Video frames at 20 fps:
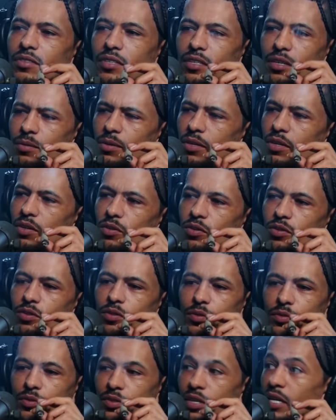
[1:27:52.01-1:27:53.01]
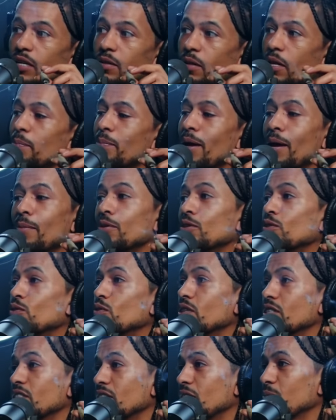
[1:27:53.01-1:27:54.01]
That on their older. They they probably
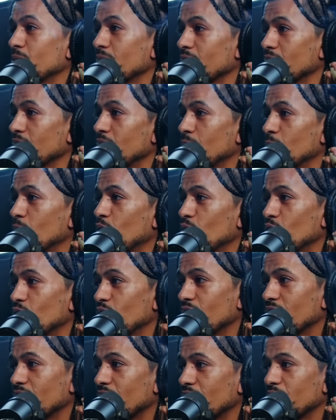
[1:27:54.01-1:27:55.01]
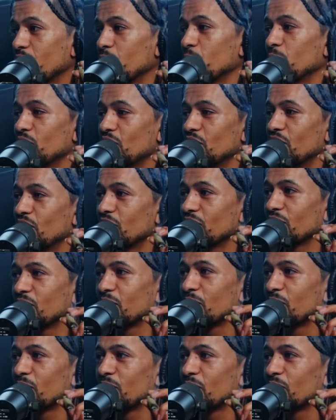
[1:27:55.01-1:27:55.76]
doing the same thing. Damn, oh, you look like Kim Chi.